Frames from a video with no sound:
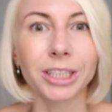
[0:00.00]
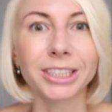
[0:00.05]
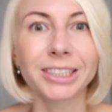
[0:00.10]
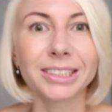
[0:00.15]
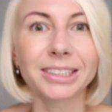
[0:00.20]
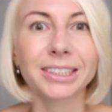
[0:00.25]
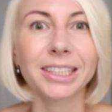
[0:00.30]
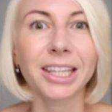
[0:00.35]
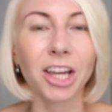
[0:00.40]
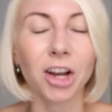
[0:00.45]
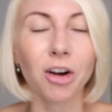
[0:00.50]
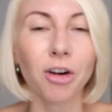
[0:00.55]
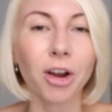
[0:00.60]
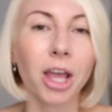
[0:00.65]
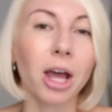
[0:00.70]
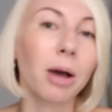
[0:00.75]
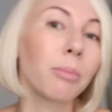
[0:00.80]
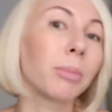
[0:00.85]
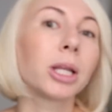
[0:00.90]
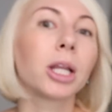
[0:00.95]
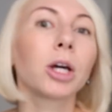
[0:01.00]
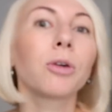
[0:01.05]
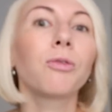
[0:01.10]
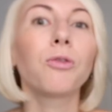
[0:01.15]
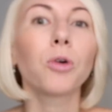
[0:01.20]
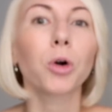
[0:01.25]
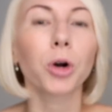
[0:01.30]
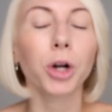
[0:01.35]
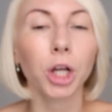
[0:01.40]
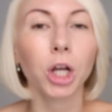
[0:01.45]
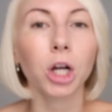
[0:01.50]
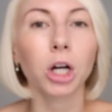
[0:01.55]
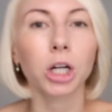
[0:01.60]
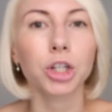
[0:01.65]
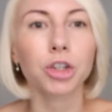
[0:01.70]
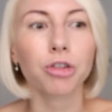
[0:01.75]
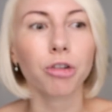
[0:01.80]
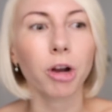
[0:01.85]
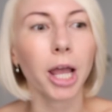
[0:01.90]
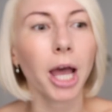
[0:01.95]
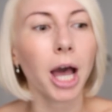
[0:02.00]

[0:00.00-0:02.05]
it's scary, I'm in a foreign country,